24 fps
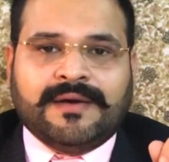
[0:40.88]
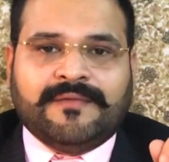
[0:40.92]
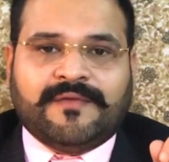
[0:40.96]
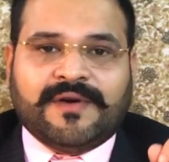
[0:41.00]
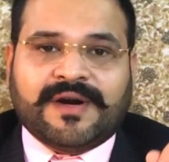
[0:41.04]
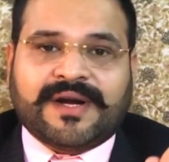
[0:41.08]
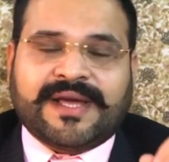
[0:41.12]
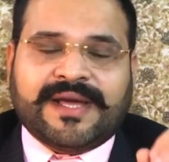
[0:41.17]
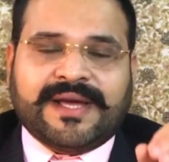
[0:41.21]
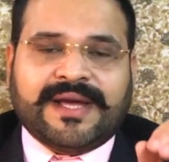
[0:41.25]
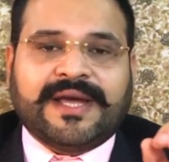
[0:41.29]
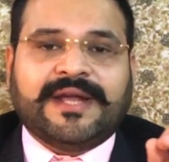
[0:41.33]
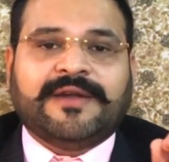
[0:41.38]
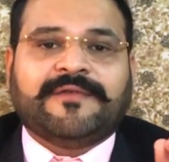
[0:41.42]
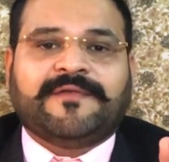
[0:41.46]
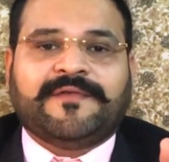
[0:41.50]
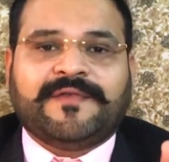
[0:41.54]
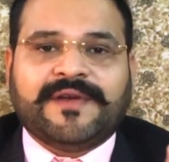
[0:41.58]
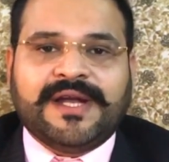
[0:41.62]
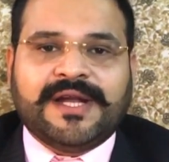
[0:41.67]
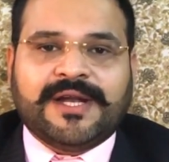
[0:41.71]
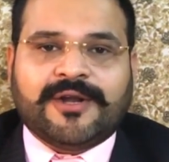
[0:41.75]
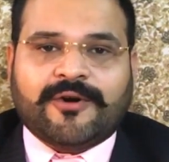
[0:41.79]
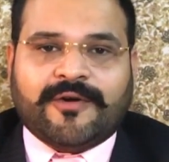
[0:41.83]
working in
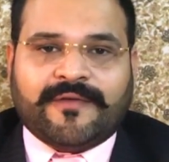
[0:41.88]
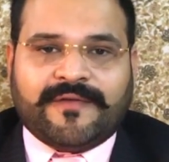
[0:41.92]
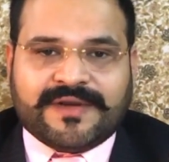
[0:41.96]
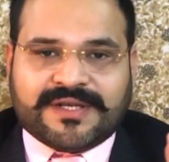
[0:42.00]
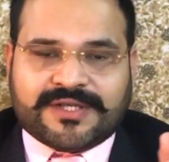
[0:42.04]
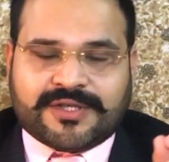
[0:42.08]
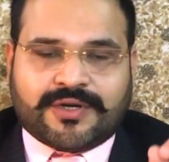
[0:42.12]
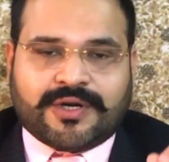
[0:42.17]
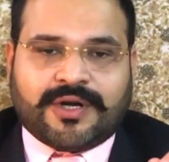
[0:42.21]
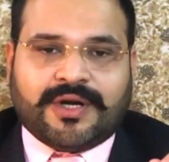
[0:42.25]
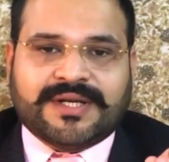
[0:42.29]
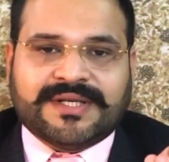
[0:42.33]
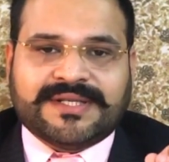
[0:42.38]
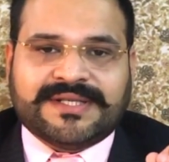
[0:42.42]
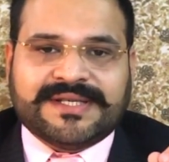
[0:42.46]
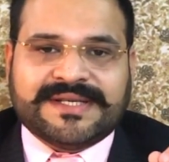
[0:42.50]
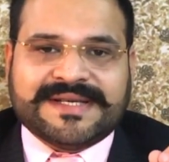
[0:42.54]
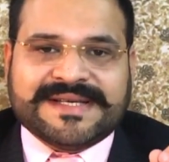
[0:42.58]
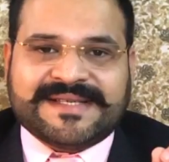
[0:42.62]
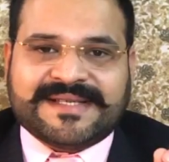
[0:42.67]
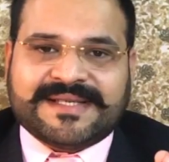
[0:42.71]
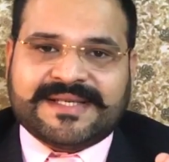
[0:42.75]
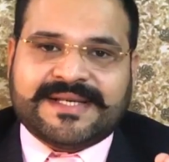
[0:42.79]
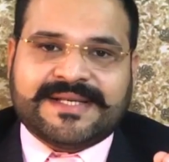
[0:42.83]
field of
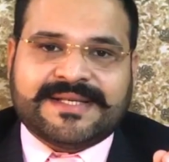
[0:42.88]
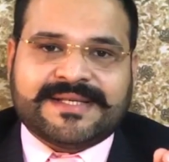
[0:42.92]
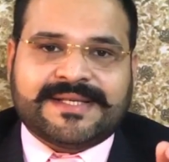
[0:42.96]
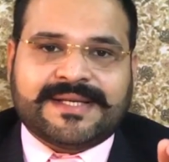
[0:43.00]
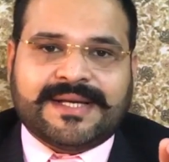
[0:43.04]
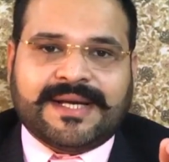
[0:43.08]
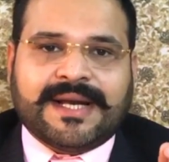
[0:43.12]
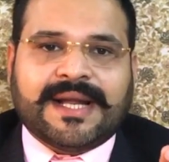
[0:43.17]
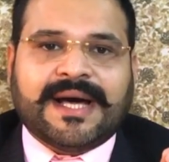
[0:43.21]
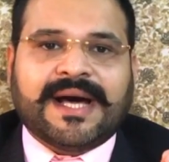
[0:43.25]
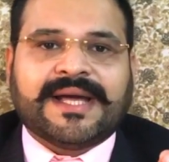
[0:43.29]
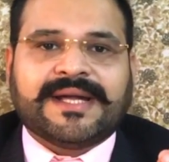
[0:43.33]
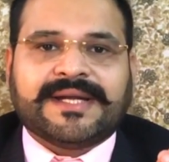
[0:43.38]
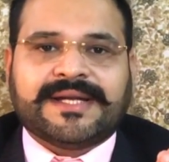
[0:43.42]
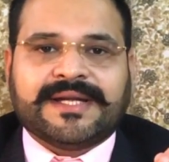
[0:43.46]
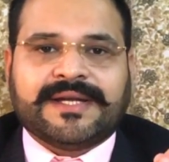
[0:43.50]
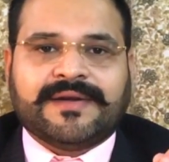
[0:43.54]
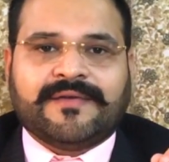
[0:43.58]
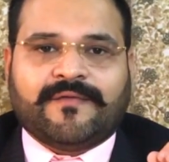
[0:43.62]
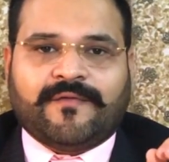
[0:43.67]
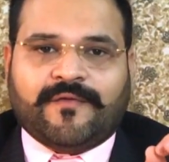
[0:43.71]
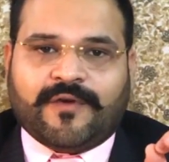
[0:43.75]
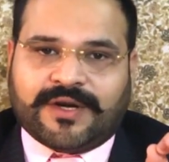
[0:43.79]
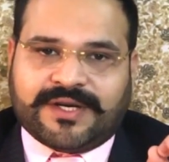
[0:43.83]
astrology since
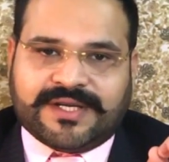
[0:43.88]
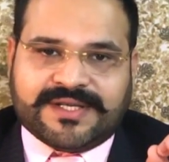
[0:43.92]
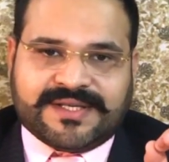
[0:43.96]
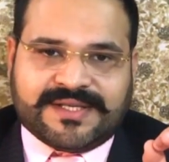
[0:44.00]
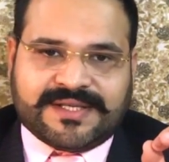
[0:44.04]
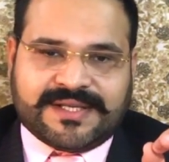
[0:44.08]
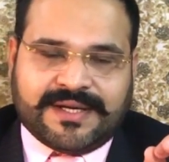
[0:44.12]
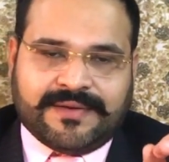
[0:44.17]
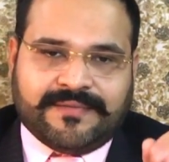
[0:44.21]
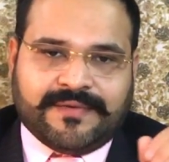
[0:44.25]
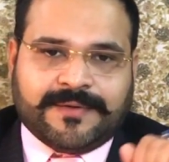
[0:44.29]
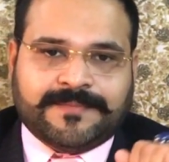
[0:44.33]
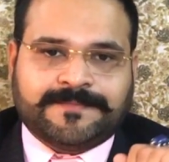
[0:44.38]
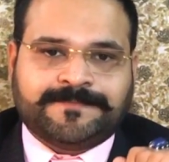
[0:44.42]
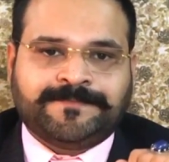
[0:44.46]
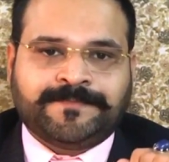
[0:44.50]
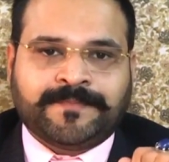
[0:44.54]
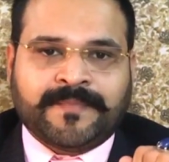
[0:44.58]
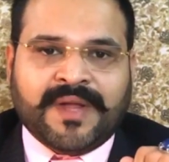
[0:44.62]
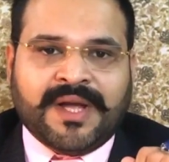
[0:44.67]
1947.